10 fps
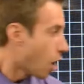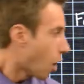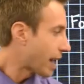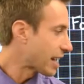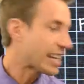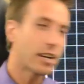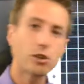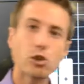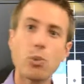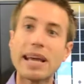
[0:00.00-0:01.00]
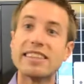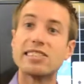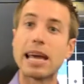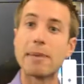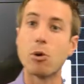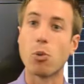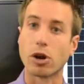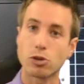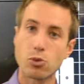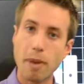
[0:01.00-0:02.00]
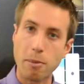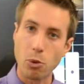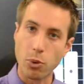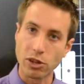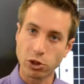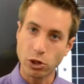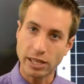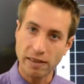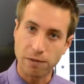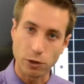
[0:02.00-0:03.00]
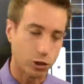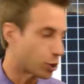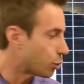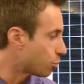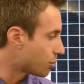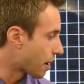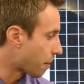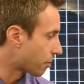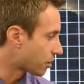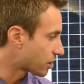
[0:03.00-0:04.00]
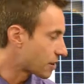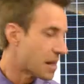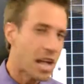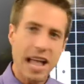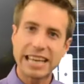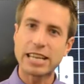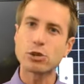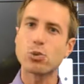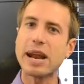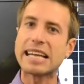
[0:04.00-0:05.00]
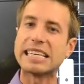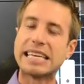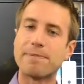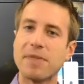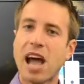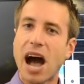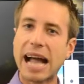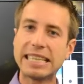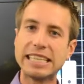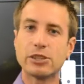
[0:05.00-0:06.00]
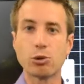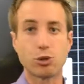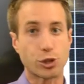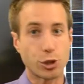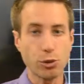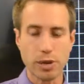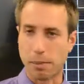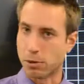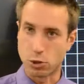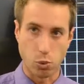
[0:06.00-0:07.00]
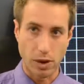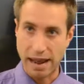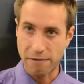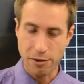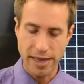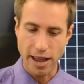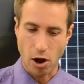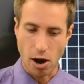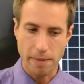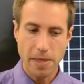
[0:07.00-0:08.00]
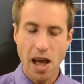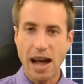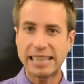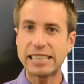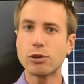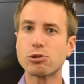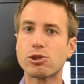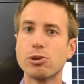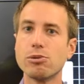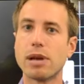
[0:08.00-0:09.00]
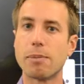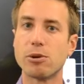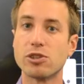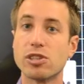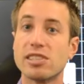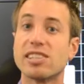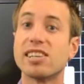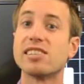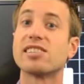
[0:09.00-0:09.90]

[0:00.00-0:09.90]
All right, now here's the way the table works. Remember, we're looking for two numbers. And here's what I need. I need those two numbers, whatever they are, I need those two numbers to